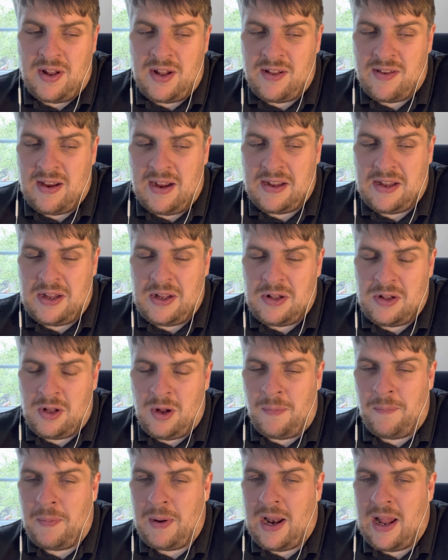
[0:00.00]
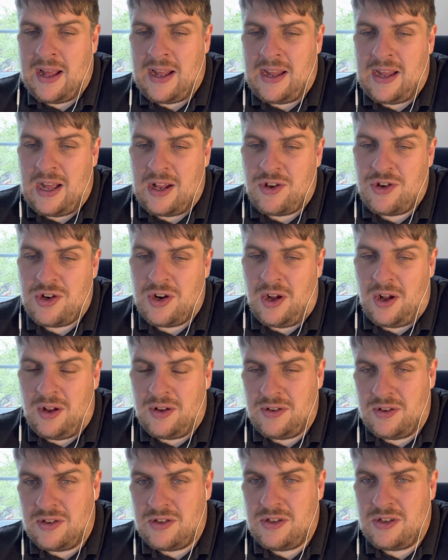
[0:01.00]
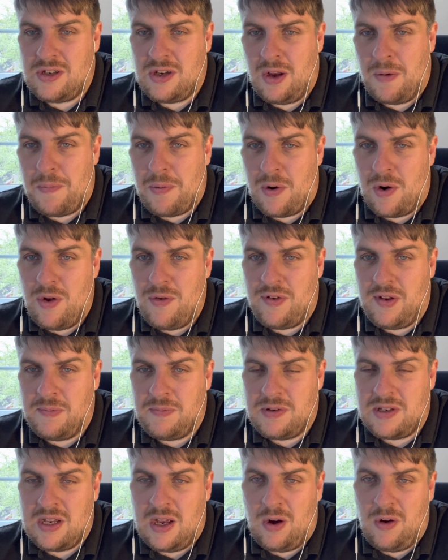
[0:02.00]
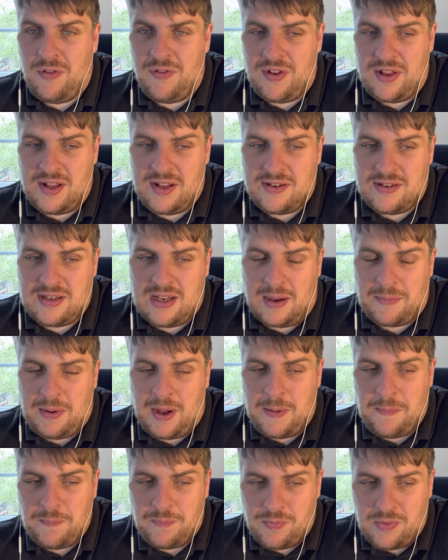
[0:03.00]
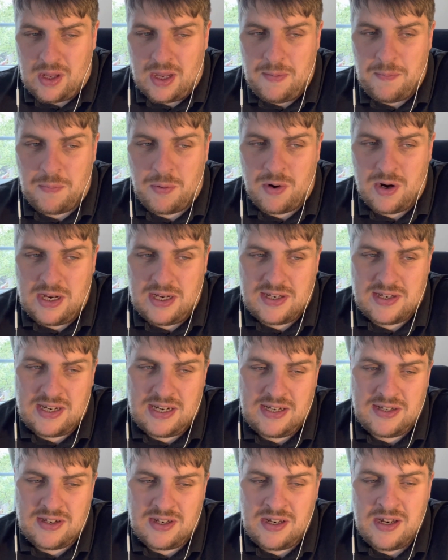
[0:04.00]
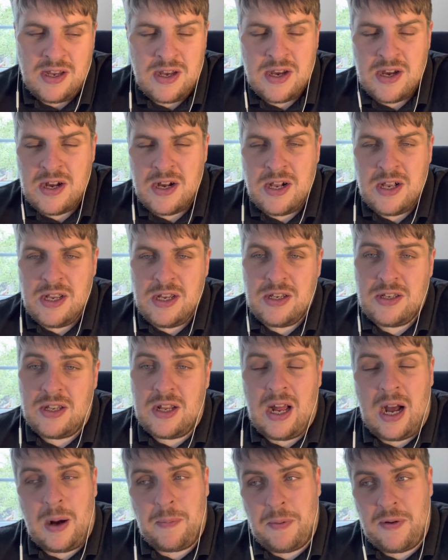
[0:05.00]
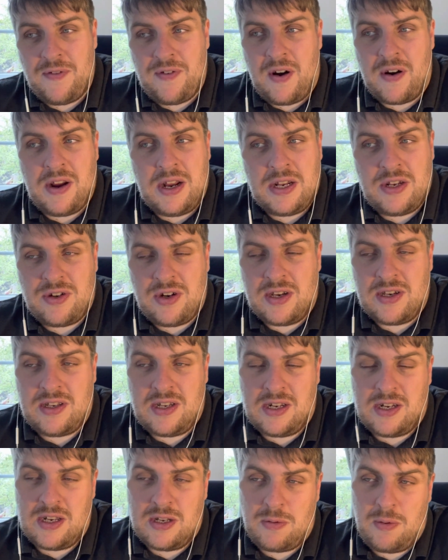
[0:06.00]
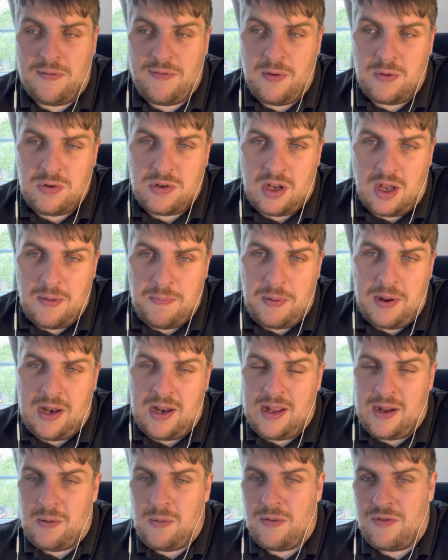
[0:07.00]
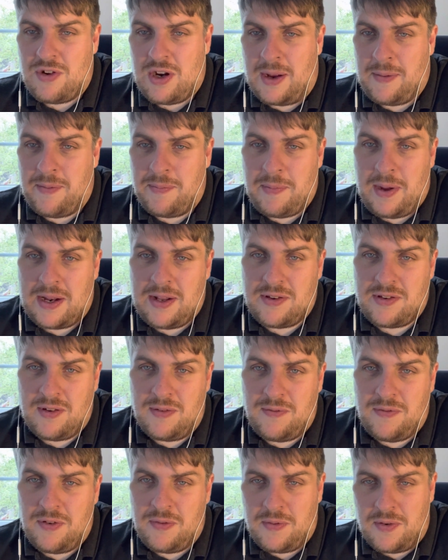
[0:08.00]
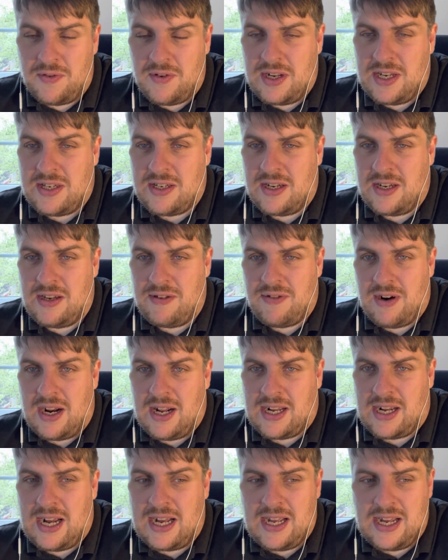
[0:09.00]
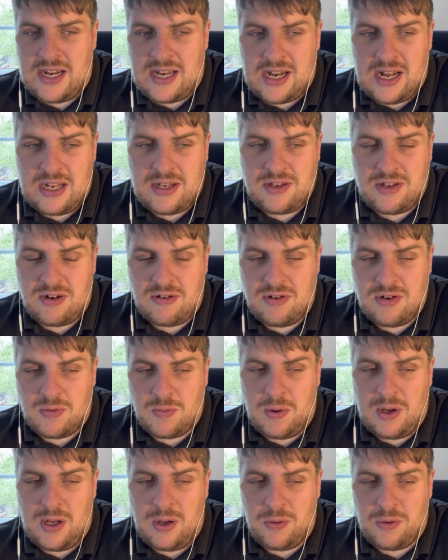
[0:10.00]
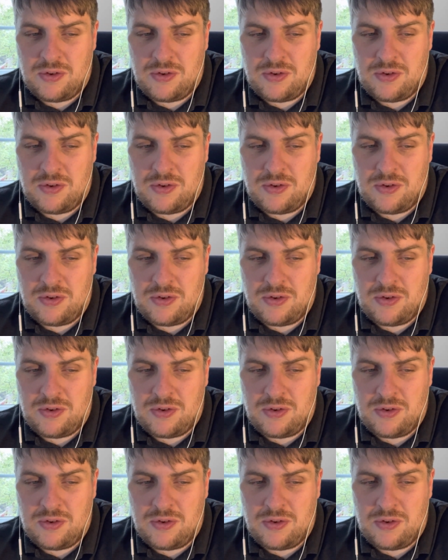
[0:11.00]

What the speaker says: Tanguy Ndombele a chance to prove himself in the summer, in pre-season. So that'll be very interesting, because we've also been linked with James Maddison from the recently relegated Leicester as well.